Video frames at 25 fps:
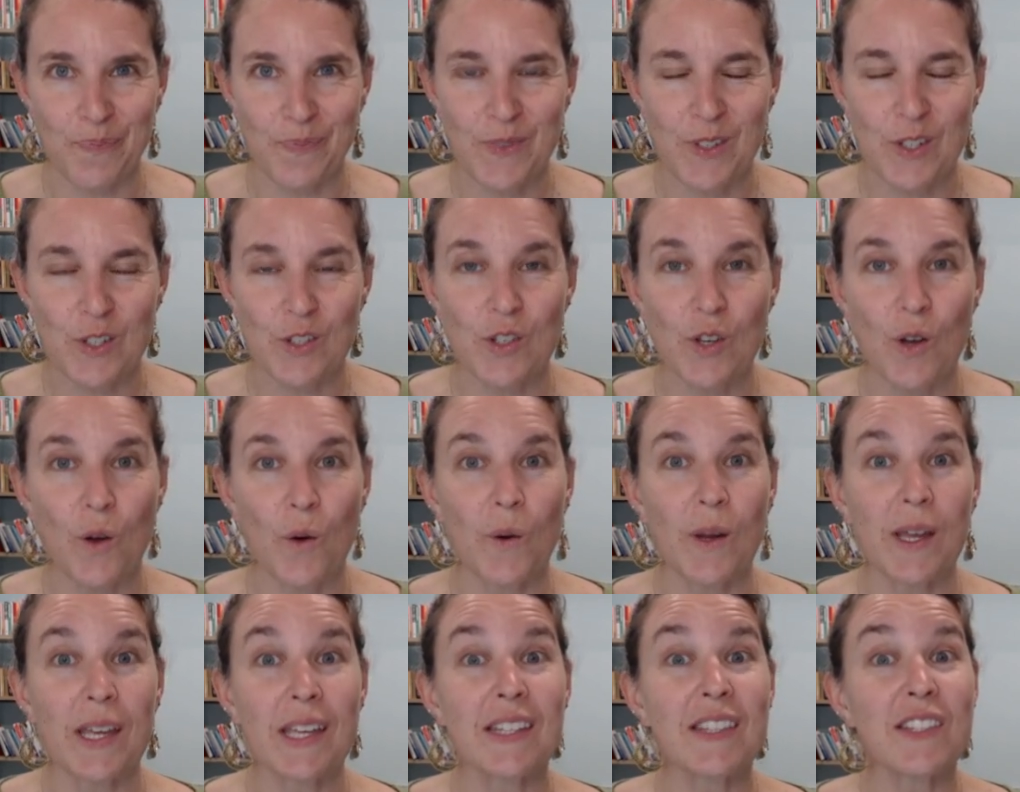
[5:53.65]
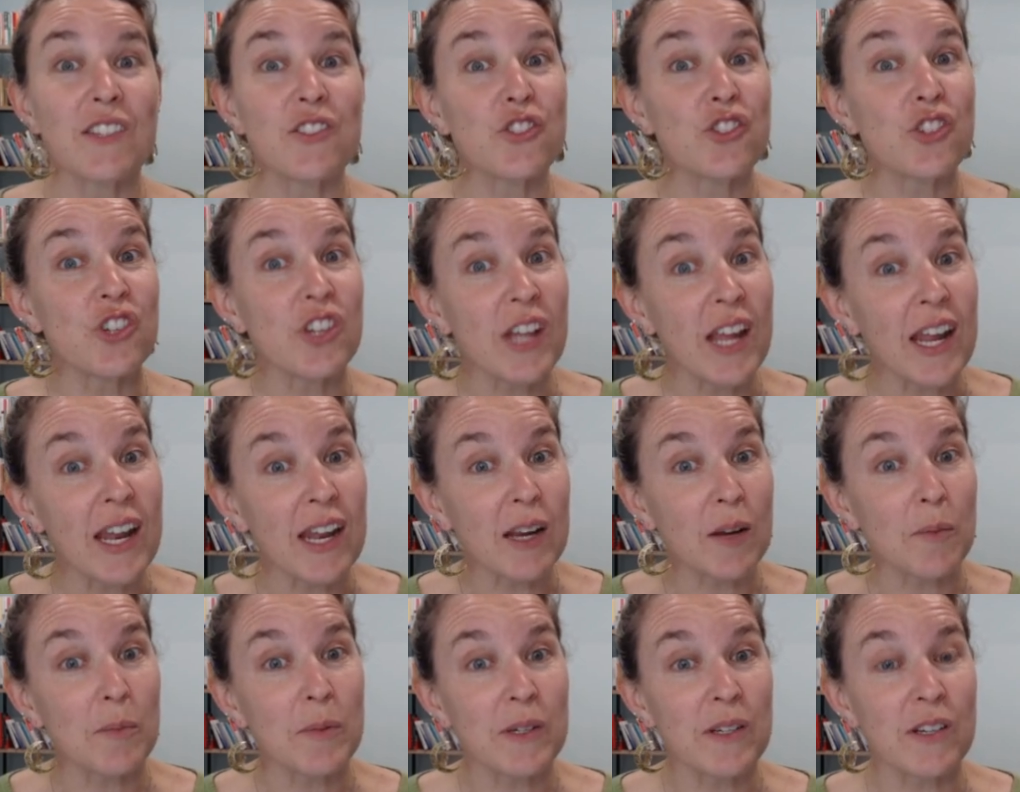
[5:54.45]
So its
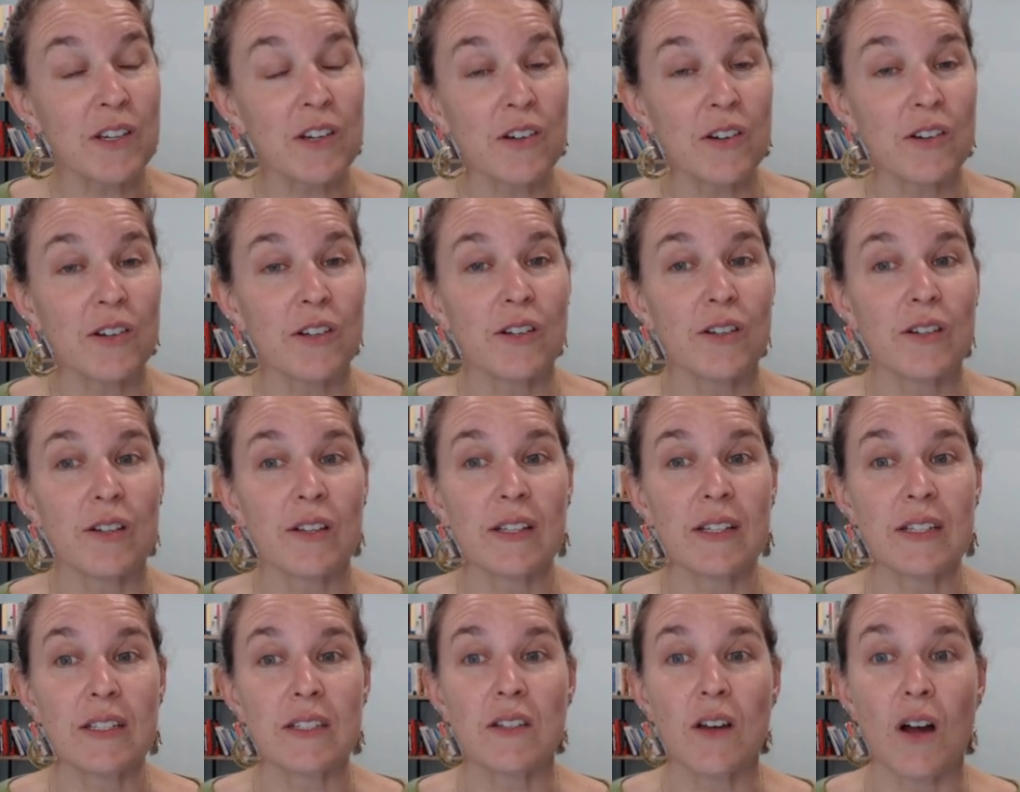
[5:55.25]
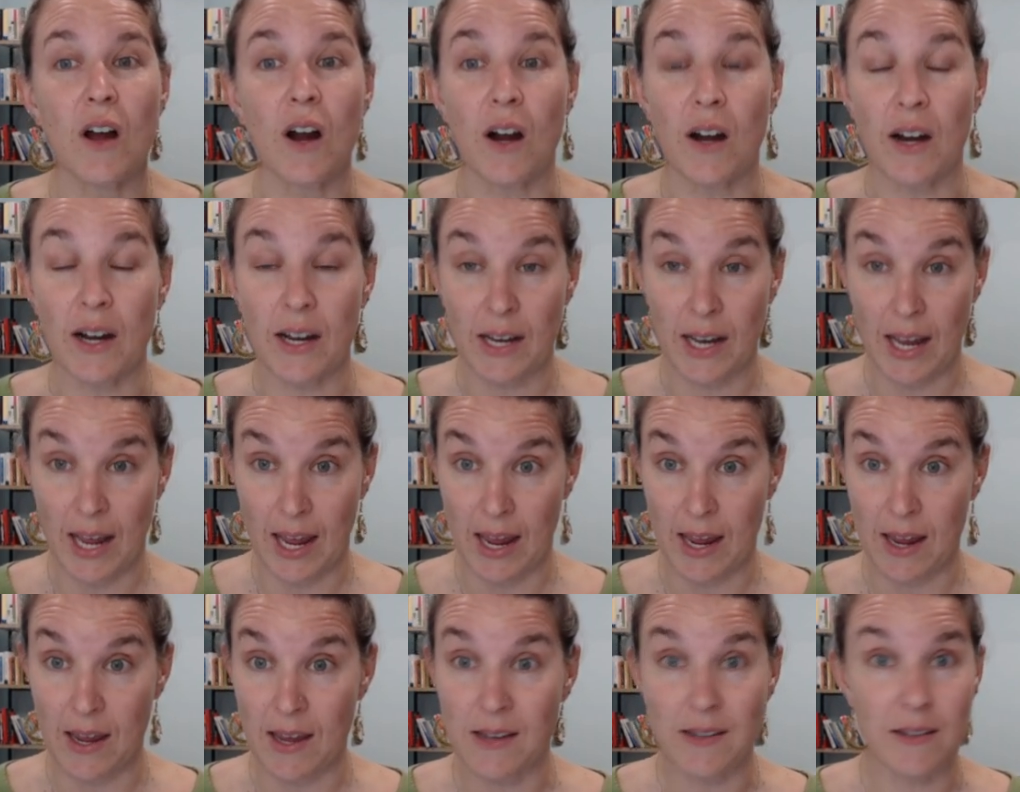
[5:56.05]
genetic material is
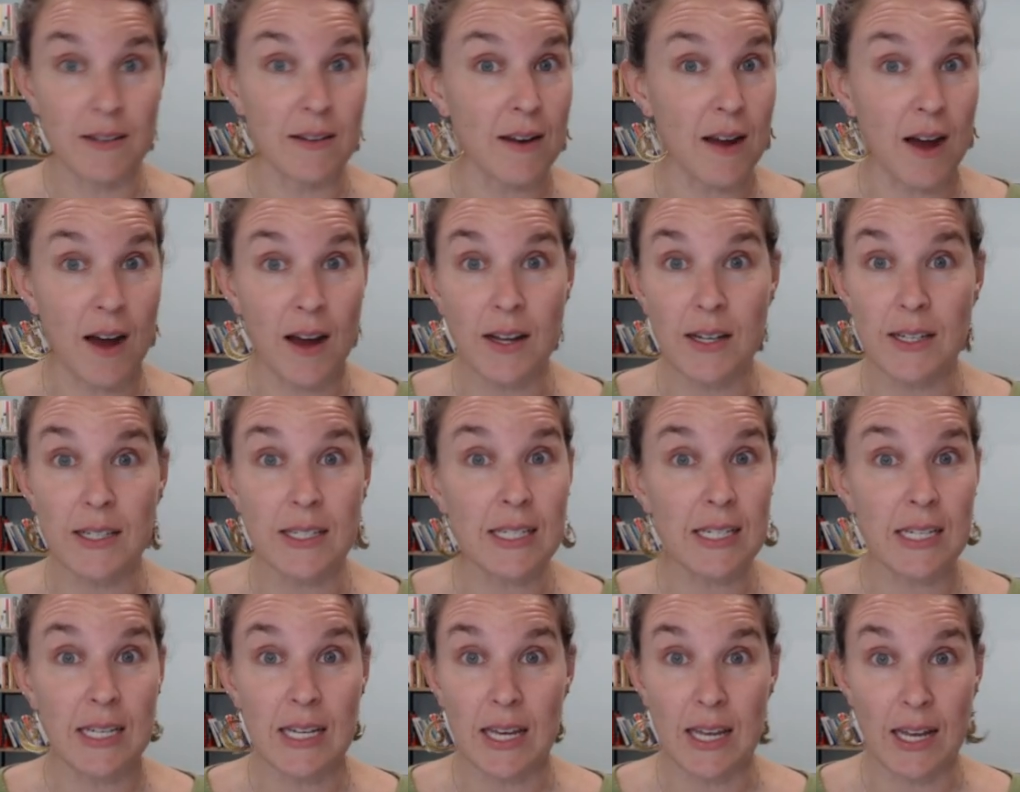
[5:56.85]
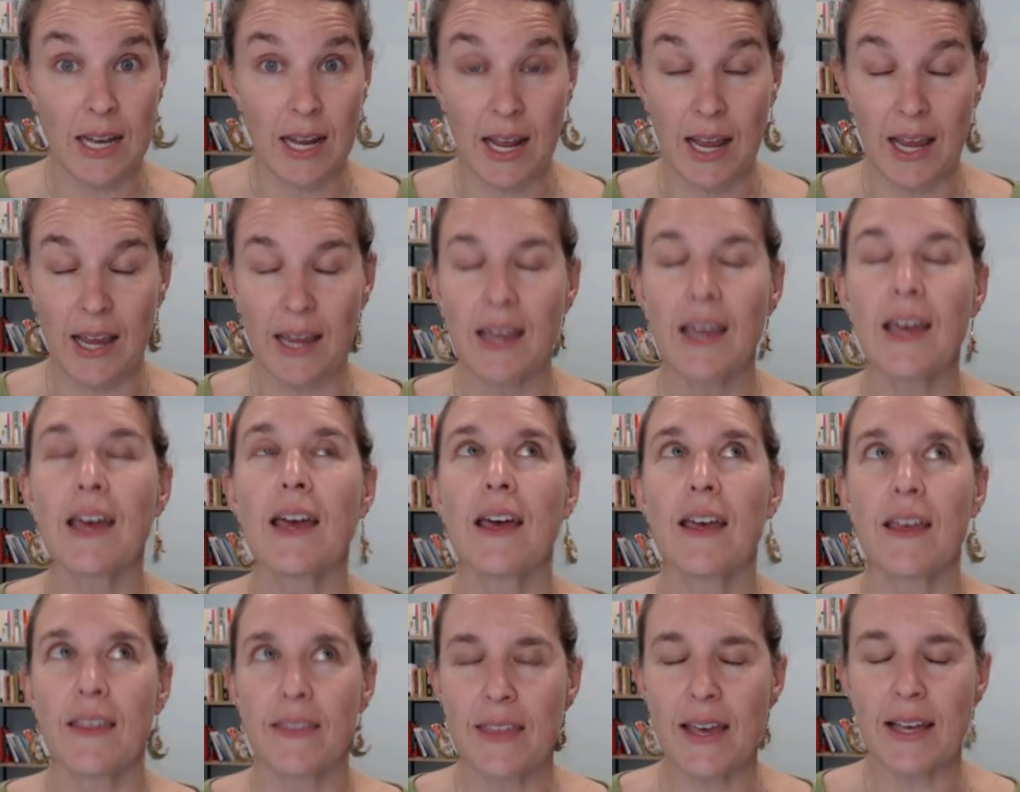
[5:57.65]
RNA, not DNA.
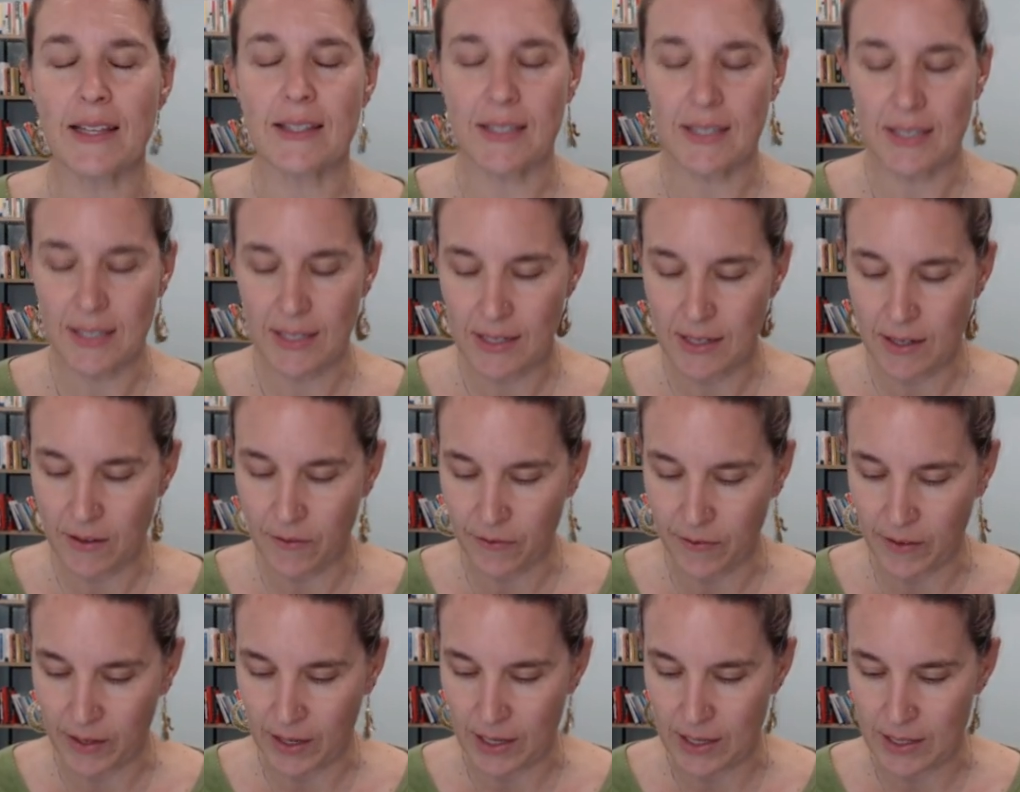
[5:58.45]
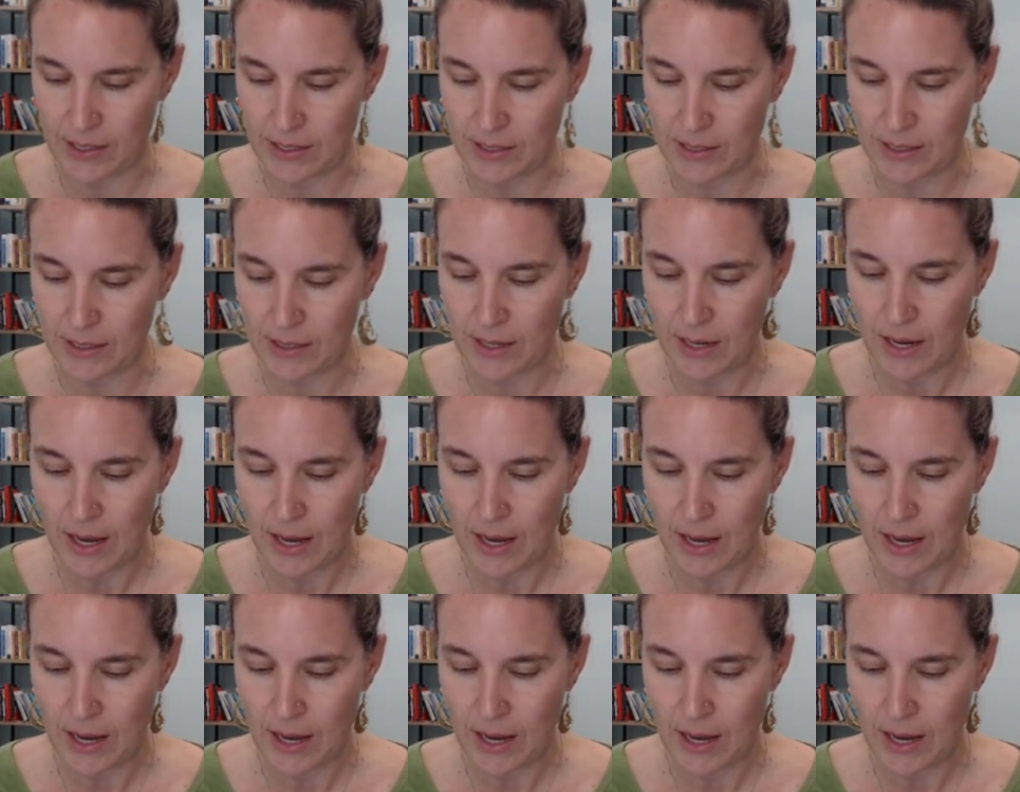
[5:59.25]
That's significant.